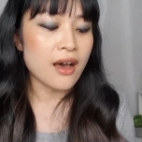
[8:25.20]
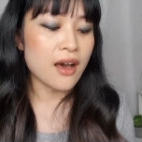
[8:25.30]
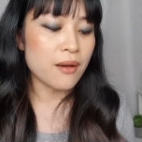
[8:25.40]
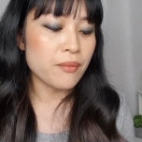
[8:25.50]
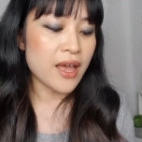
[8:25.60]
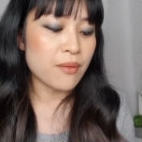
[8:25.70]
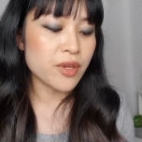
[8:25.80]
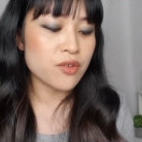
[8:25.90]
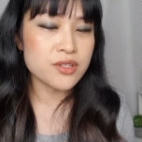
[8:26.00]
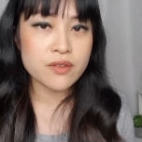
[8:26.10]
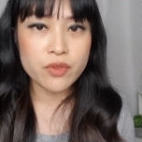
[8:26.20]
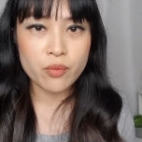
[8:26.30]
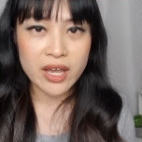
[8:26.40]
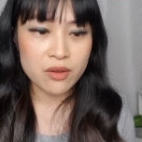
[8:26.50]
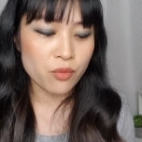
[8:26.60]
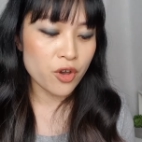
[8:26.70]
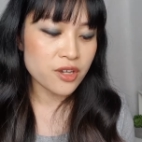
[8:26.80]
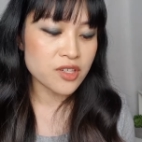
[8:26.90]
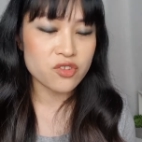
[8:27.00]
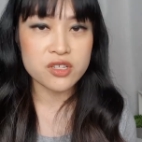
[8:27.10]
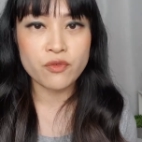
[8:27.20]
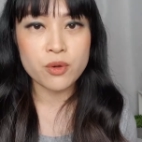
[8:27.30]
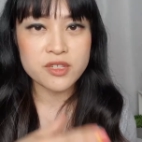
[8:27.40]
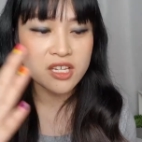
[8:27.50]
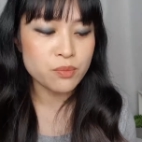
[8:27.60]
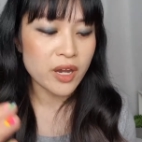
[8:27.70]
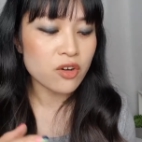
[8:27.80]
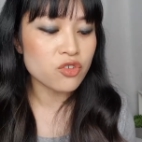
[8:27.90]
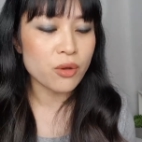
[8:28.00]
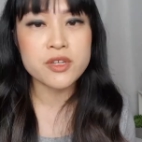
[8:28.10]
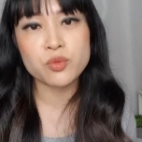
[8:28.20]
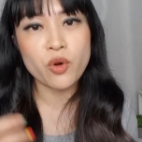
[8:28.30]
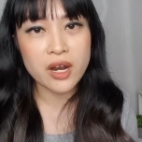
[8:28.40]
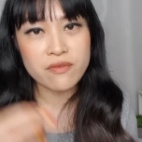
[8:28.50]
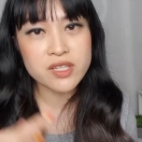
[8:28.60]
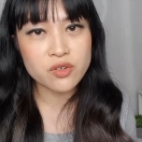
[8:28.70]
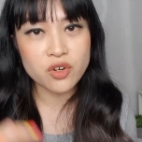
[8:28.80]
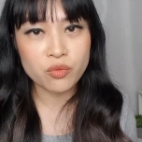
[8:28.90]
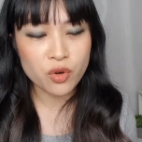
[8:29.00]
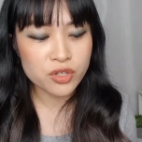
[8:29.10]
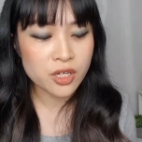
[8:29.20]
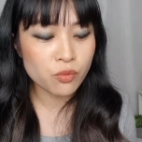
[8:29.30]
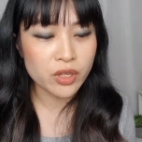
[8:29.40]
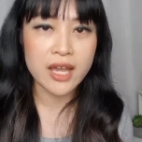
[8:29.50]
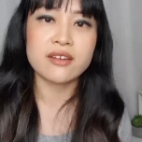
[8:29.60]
And because of the way it works, it just forms these micro droplets. Whatever's in your water will